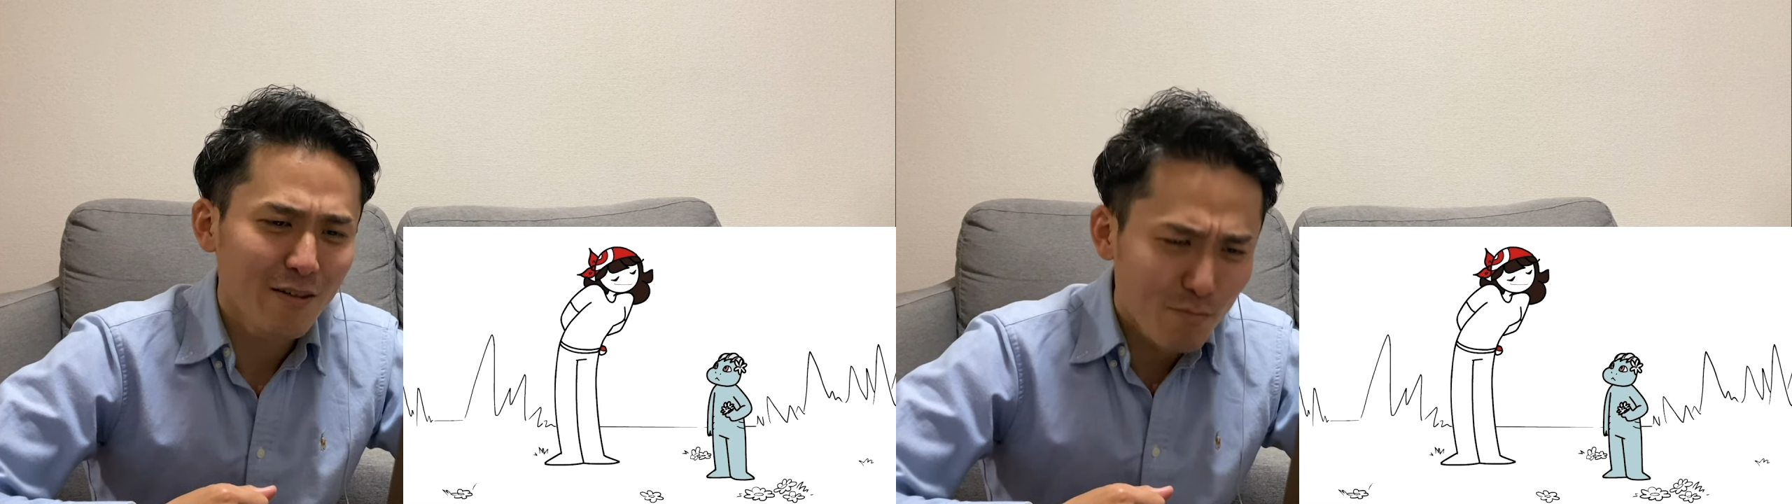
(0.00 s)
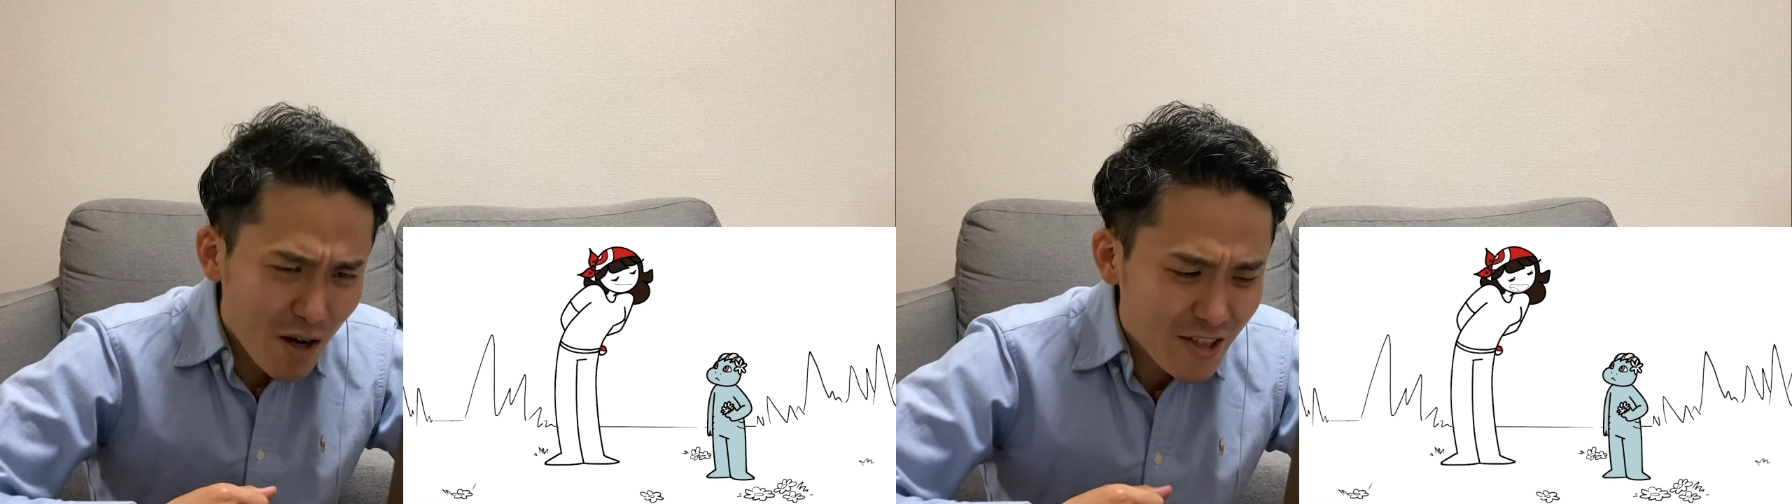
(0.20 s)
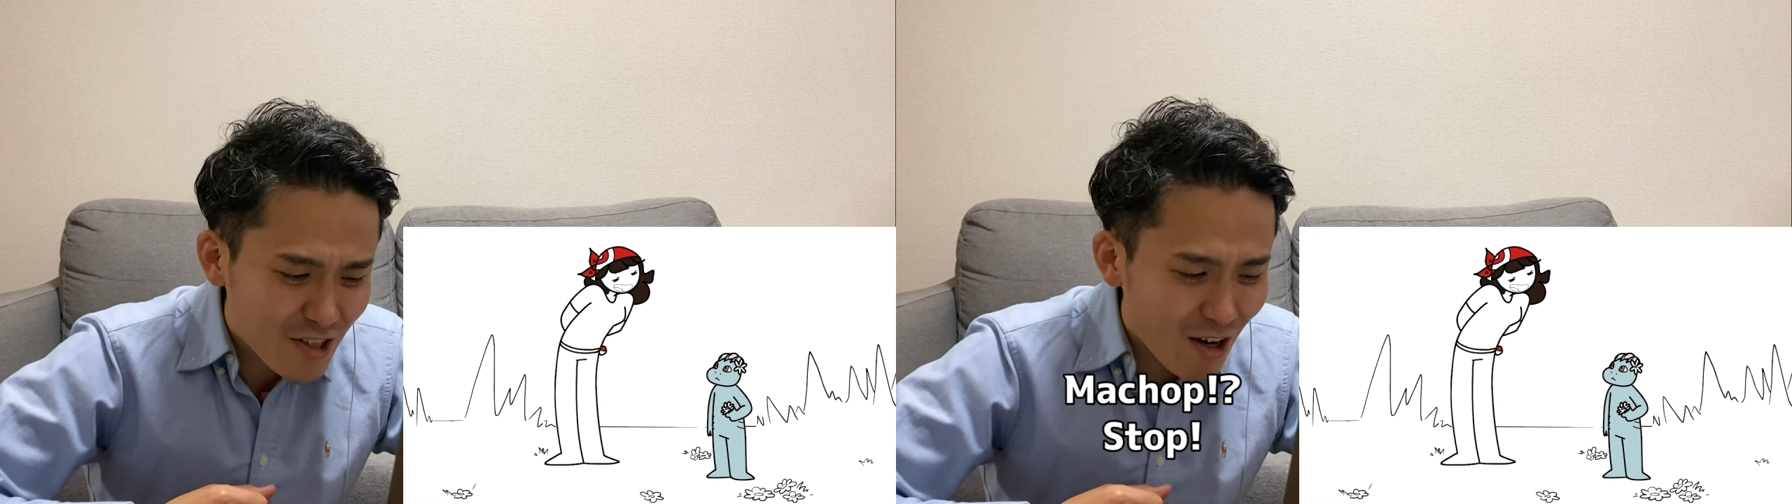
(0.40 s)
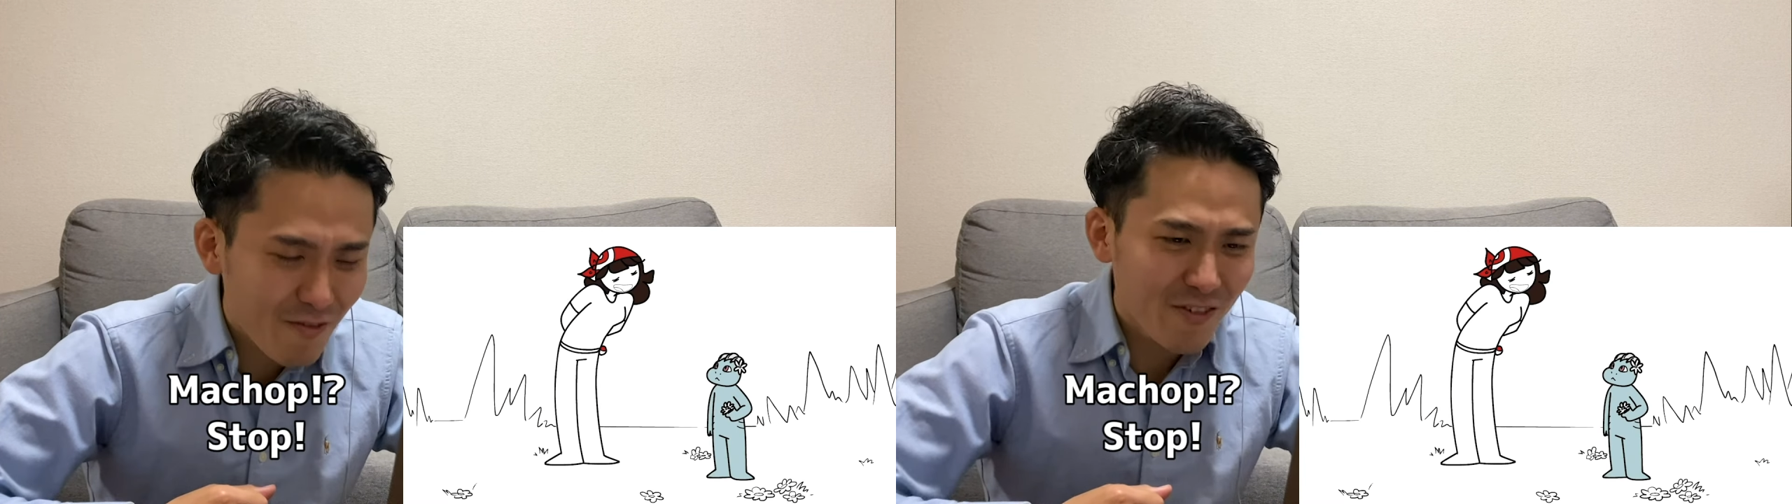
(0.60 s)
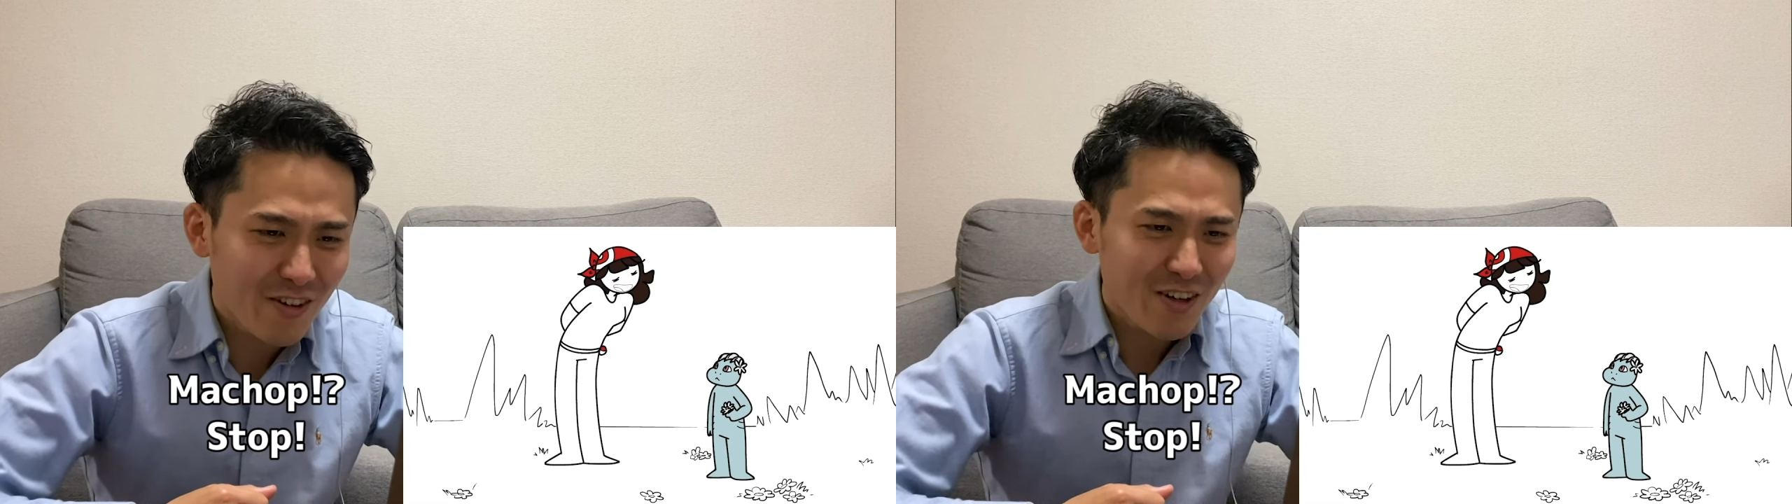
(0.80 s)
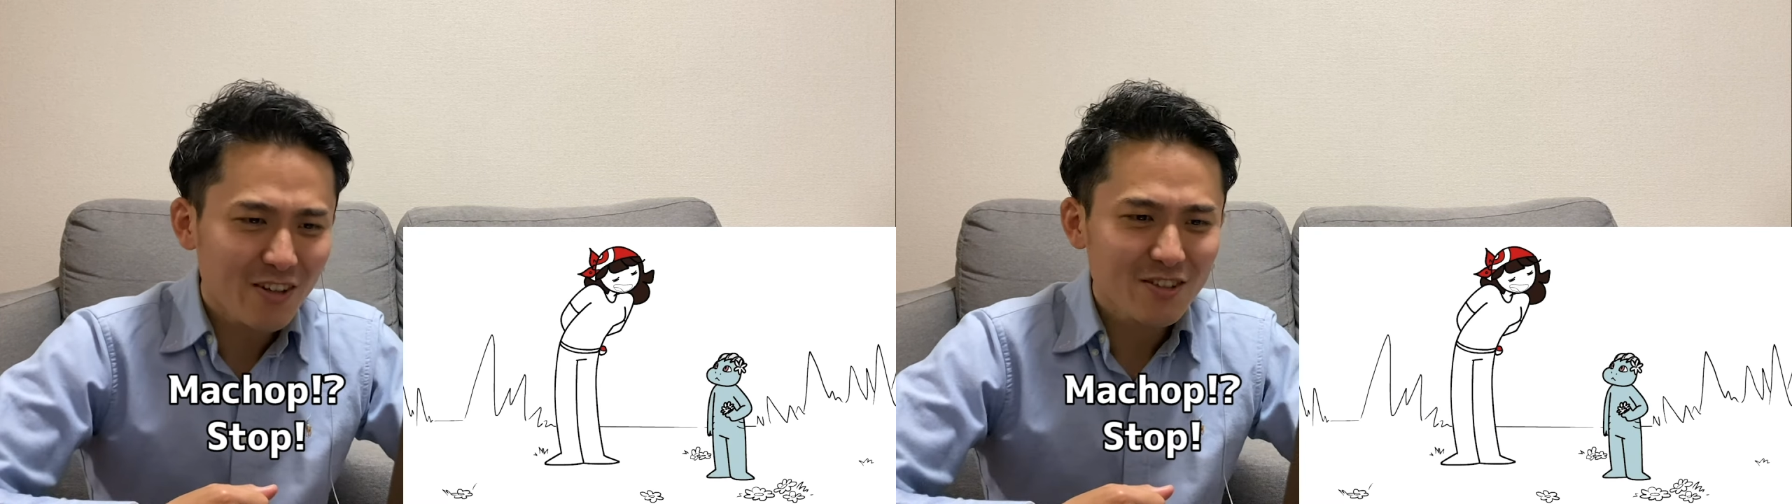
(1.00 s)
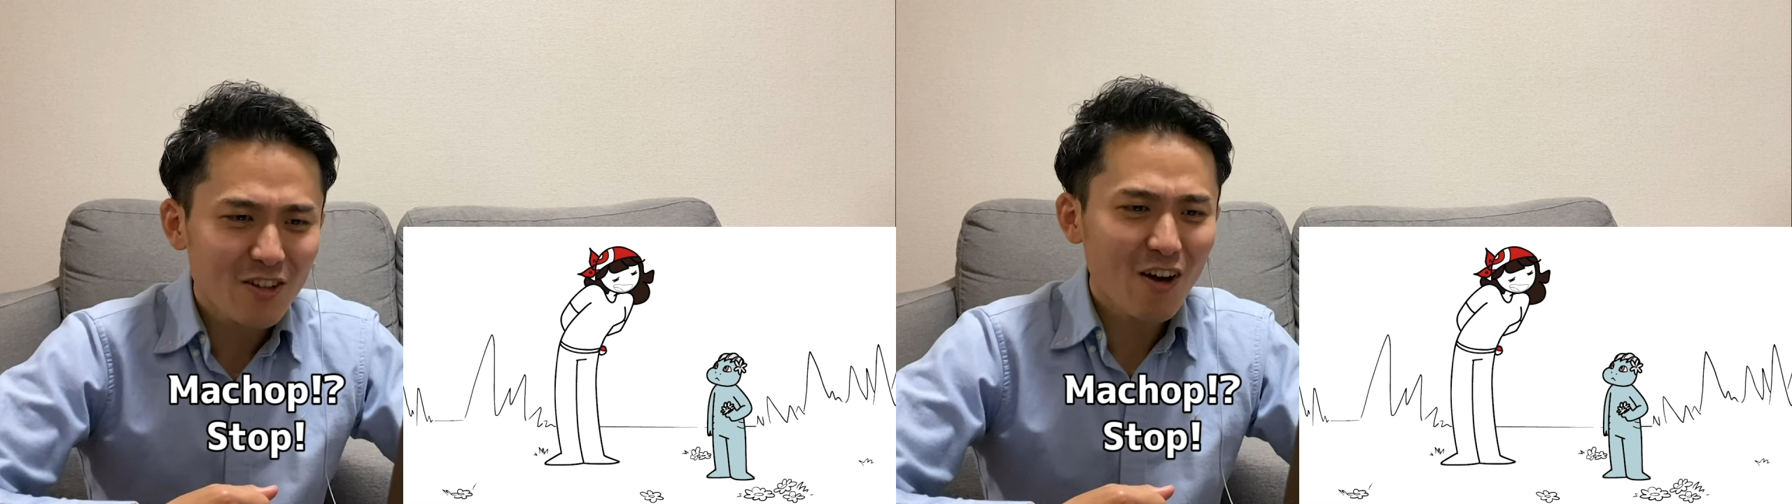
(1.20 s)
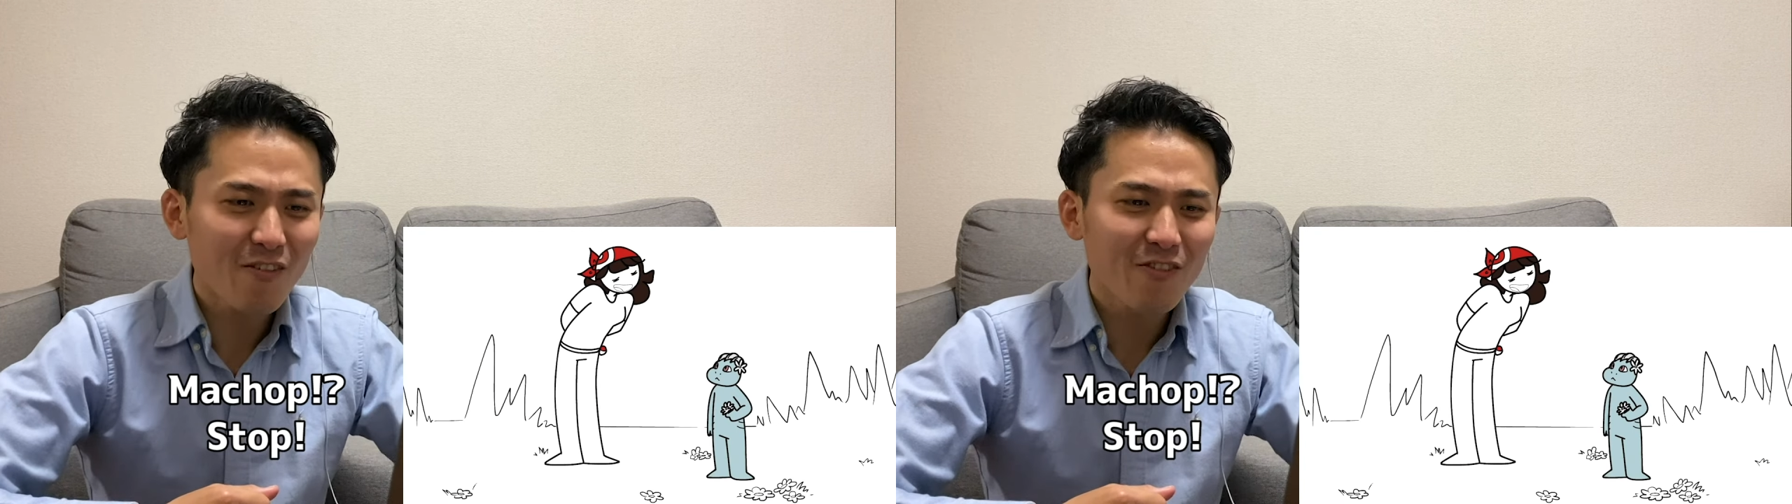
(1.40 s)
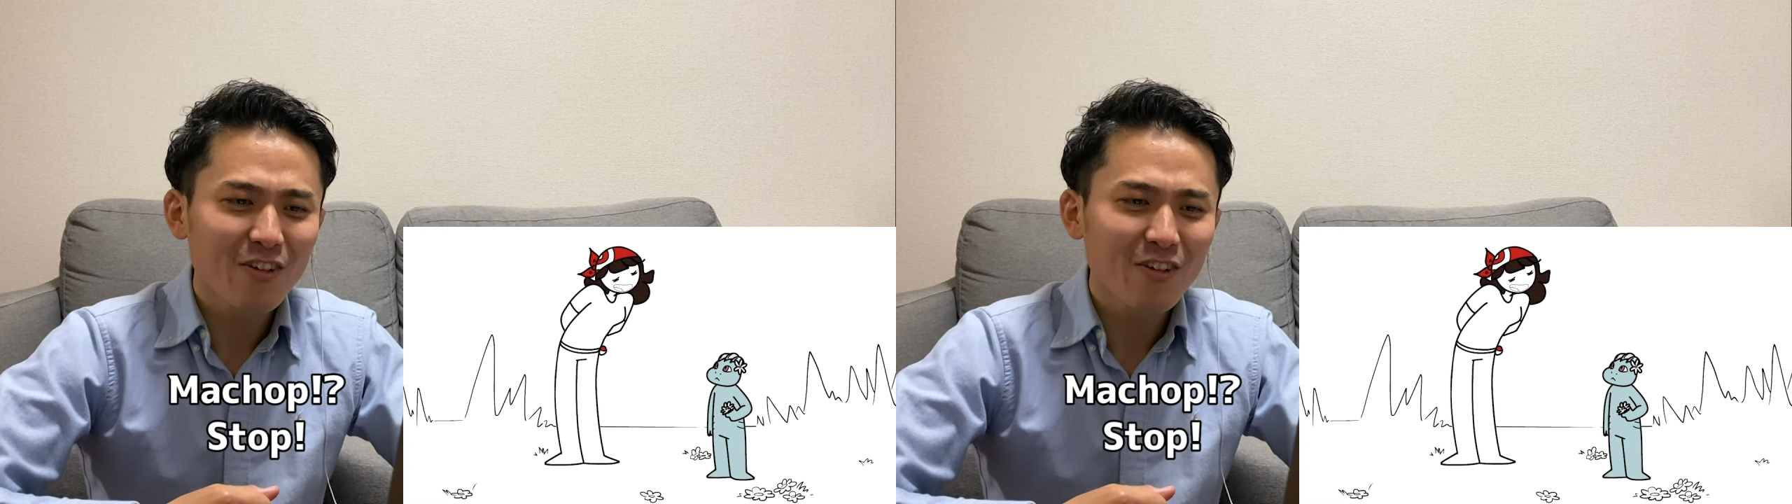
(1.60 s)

Machop? Stop.